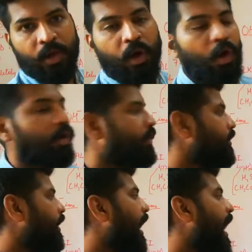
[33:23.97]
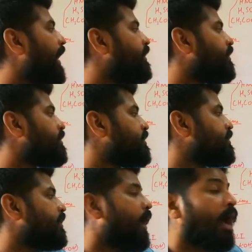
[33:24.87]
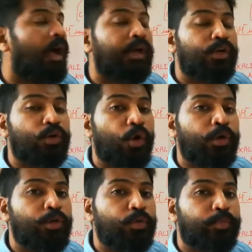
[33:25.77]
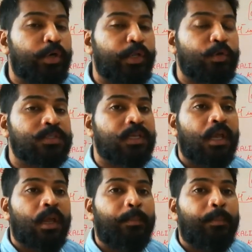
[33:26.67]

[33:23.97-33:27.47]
or ants are known to produce